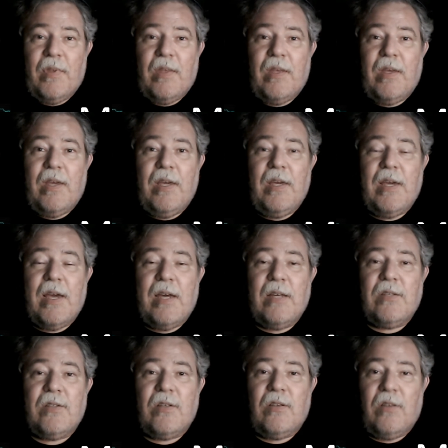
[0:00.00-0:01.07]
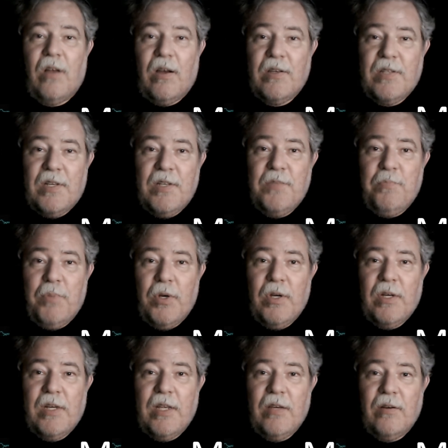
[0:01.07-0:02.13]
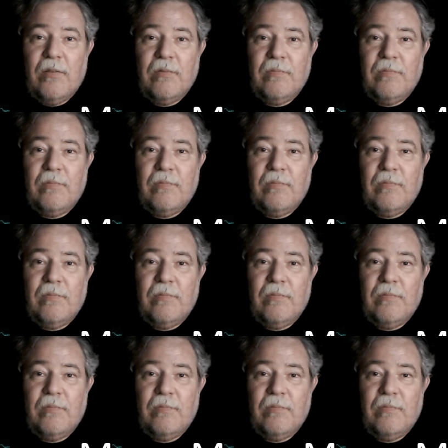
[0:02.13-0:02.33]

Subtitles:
He has lost his book deal.